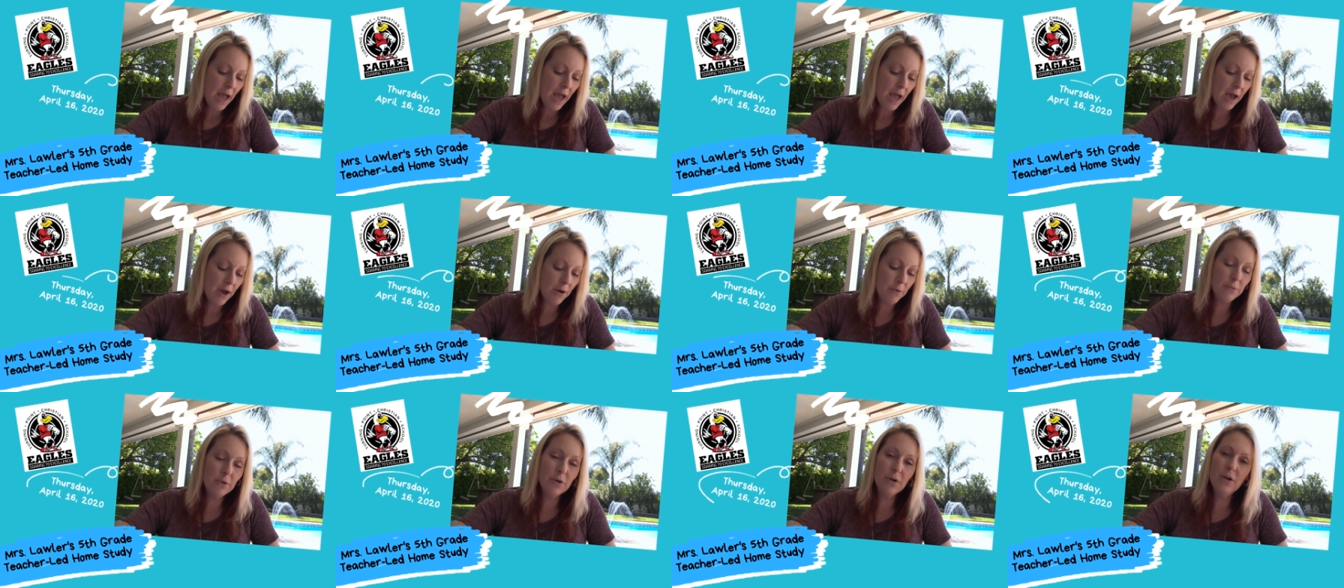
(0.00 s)

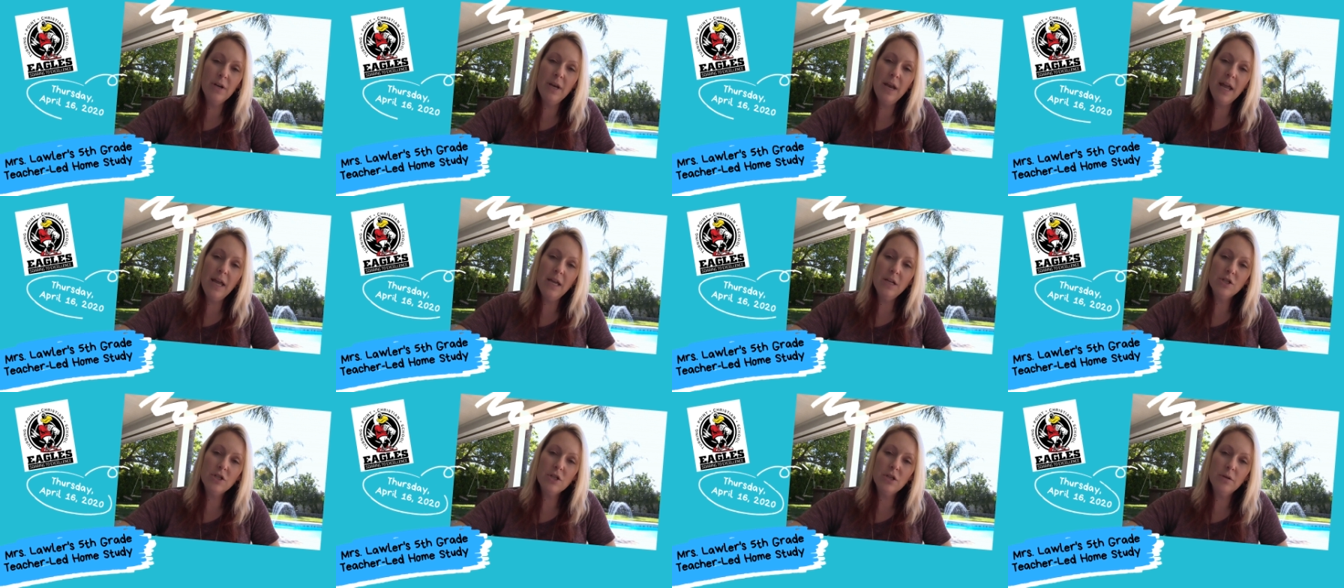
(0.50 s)
Our
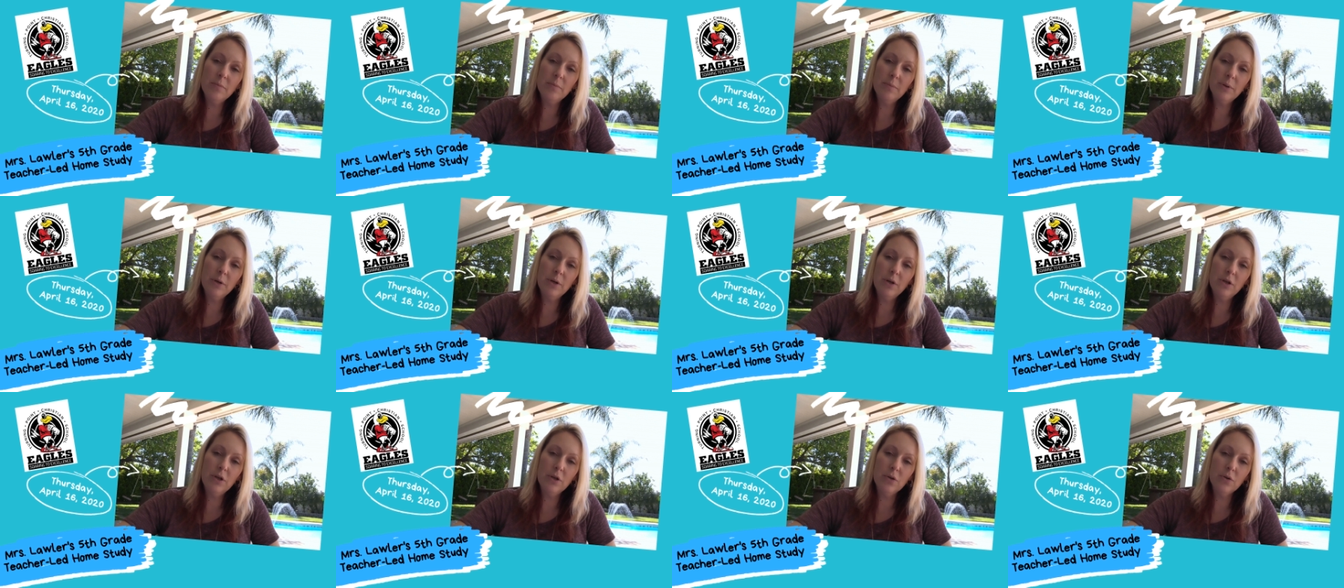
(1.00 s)
nation
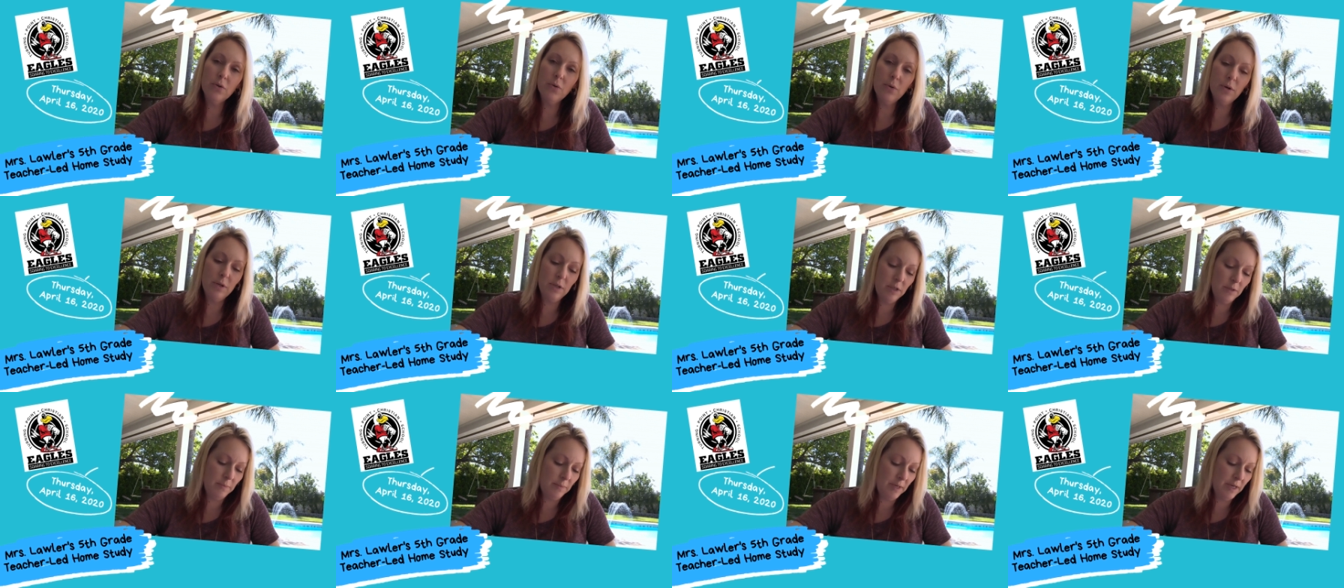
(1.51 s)
book, you're
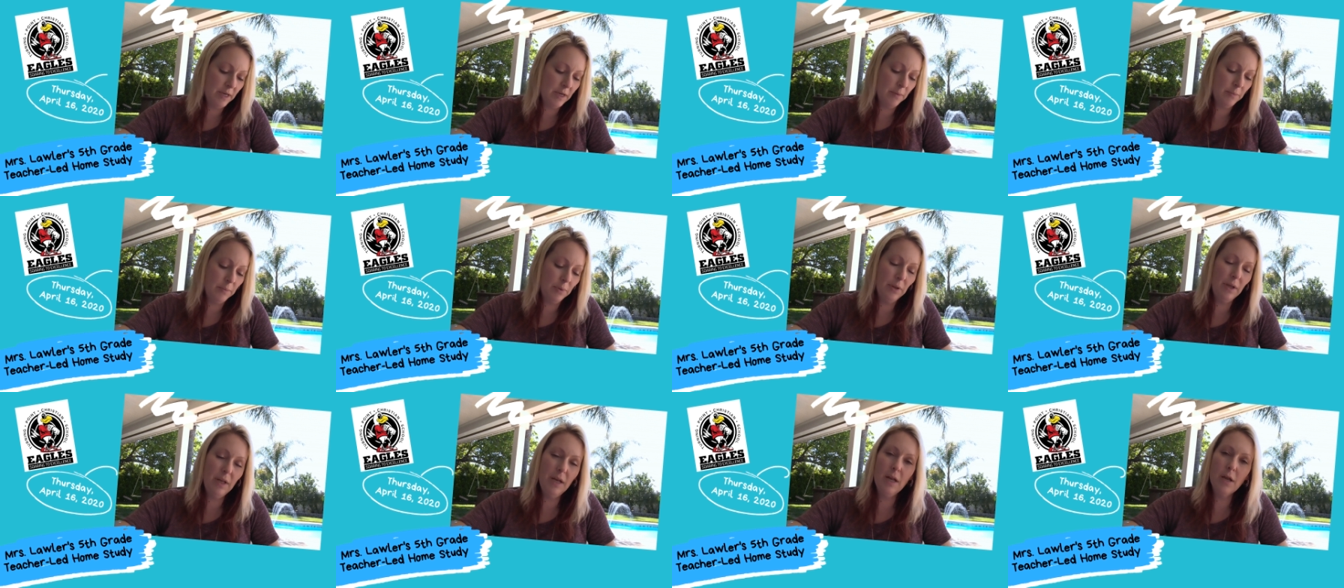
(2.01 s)
going to be
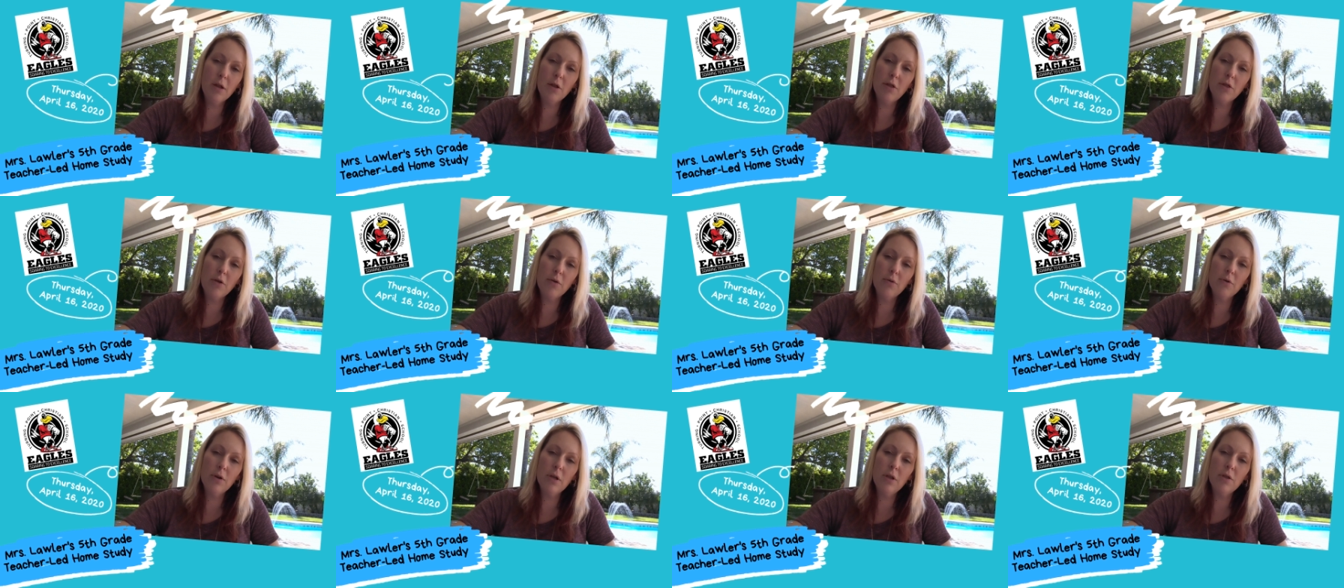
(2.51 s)
completing
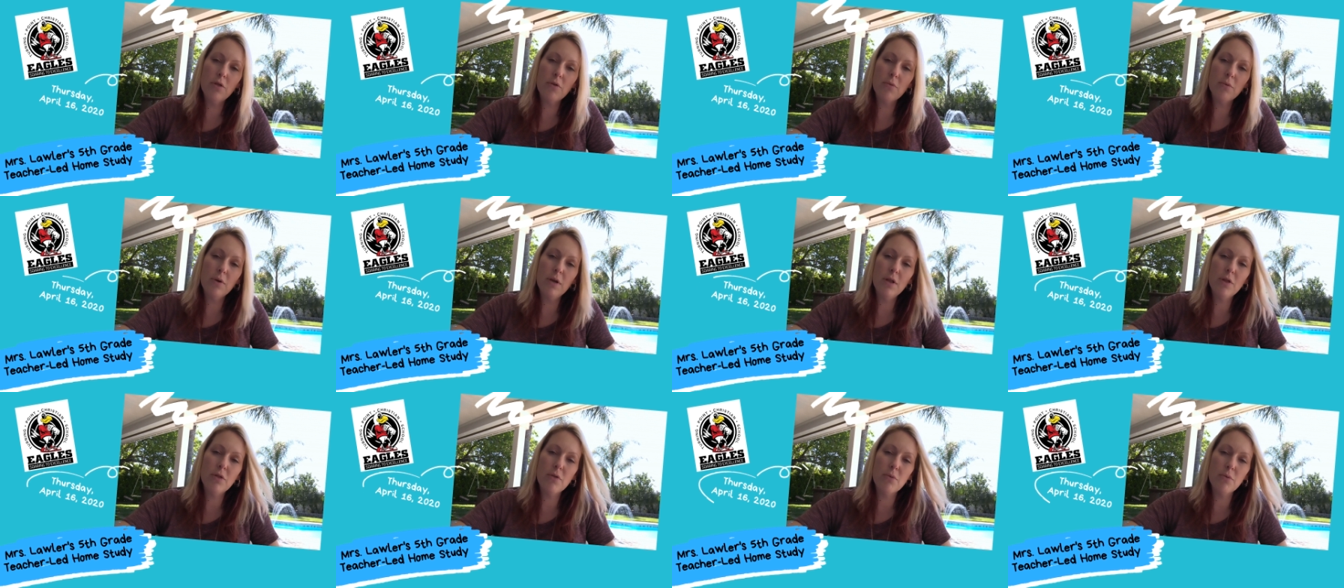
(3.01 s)

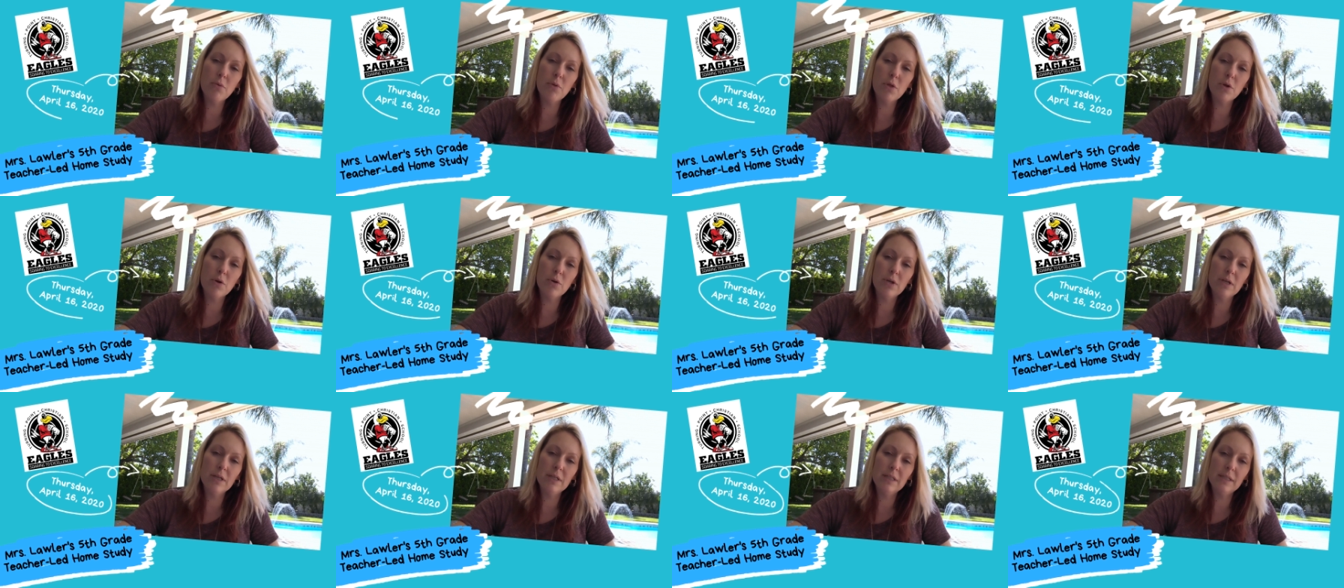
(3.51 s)
33 through
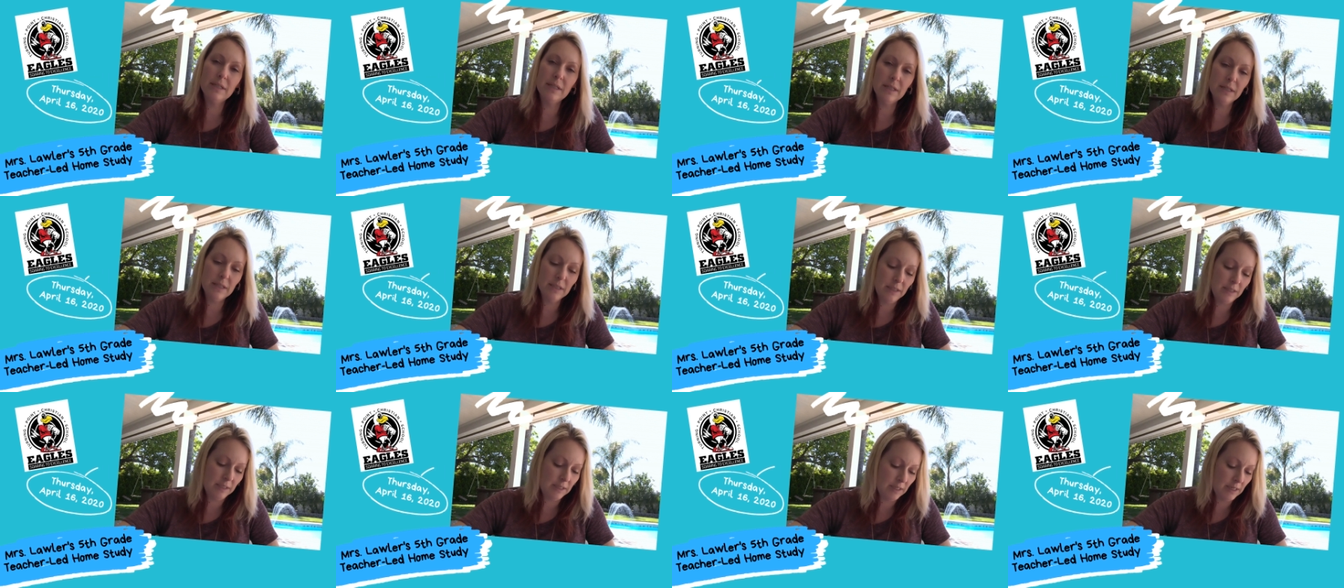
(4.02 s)

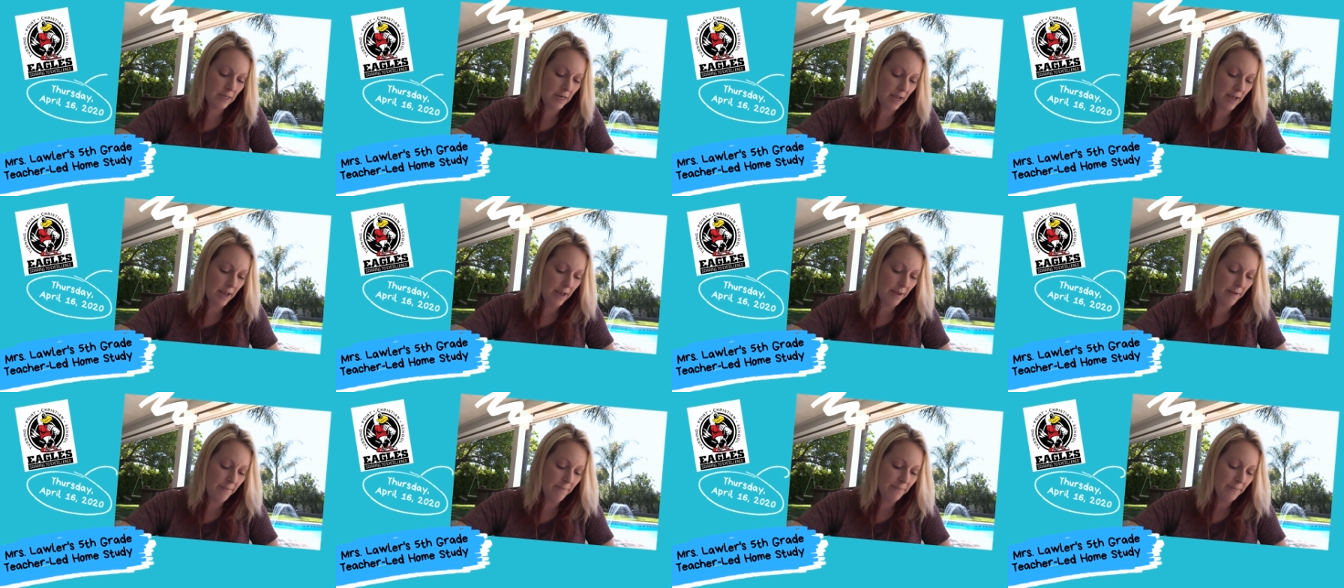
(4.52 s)
36
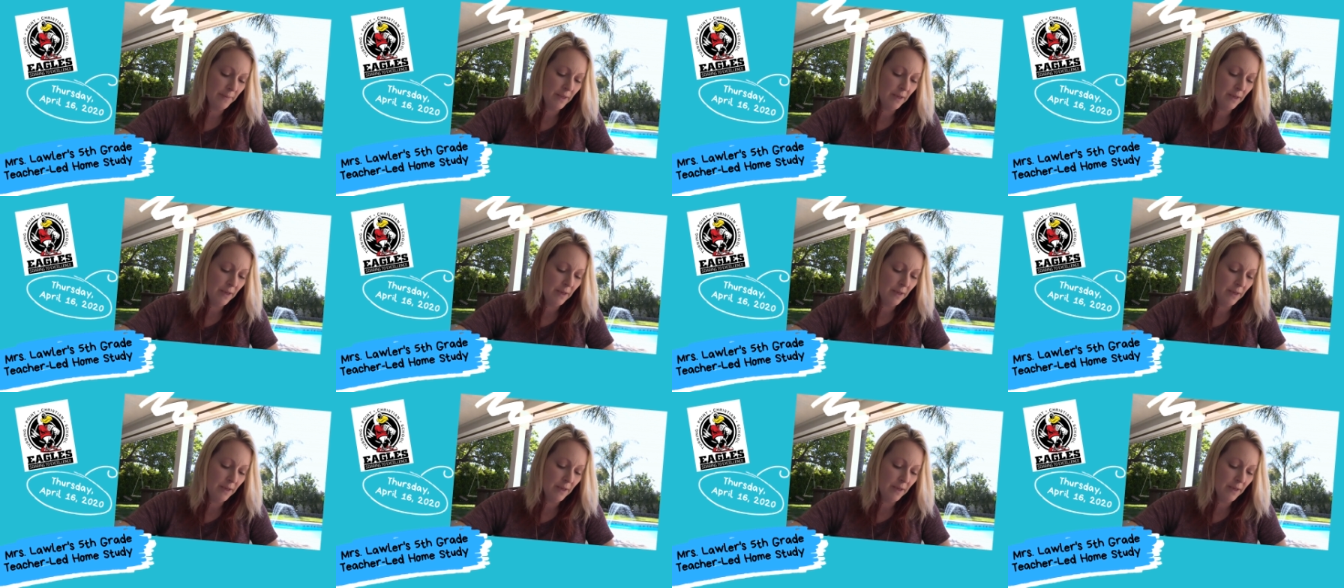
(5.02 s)
today.